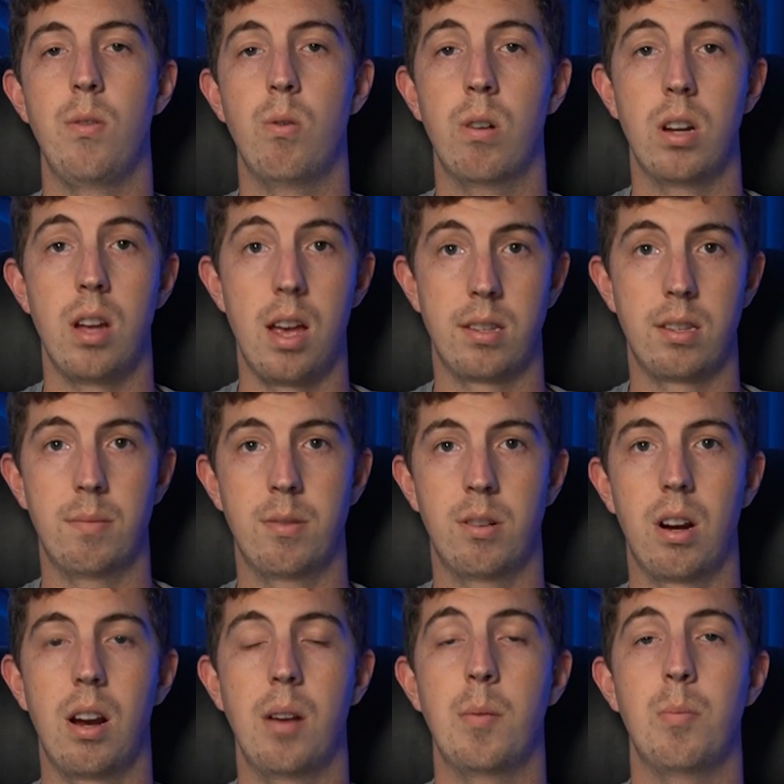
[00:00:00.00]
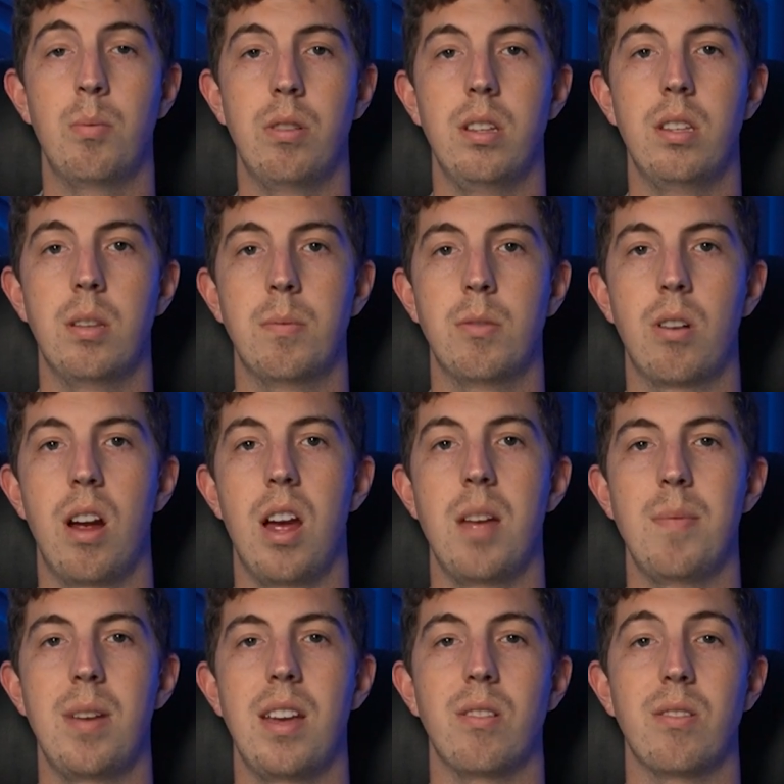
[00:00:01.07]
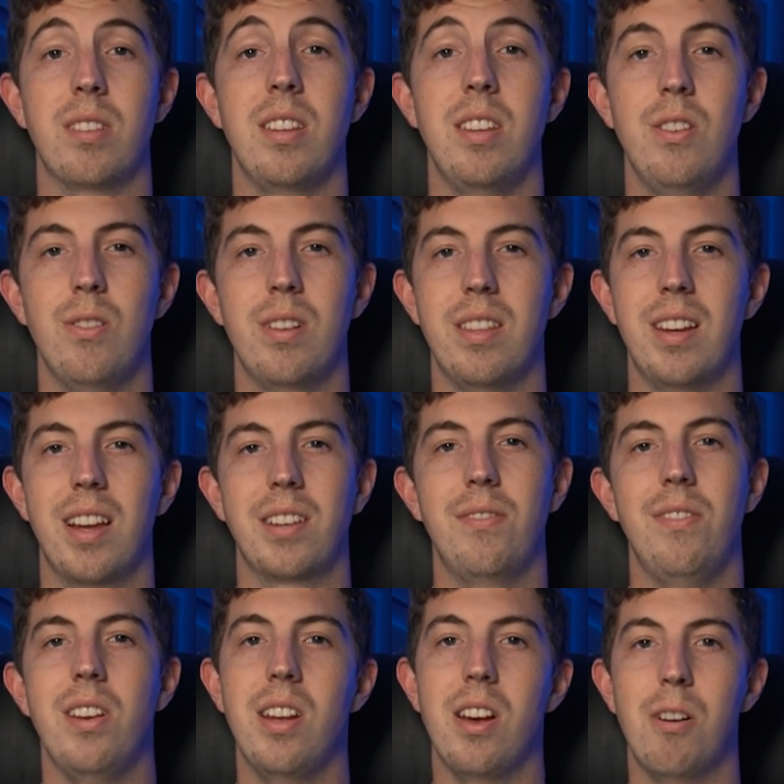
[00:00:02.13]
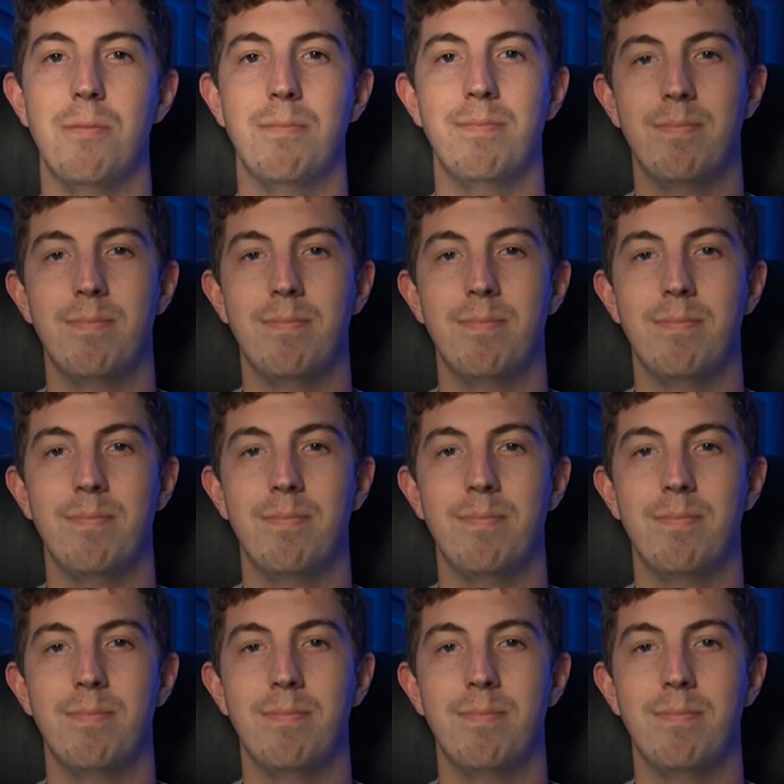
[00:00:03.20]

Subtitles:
you are not subscribed, please subscribe, and I'll see you in the next video.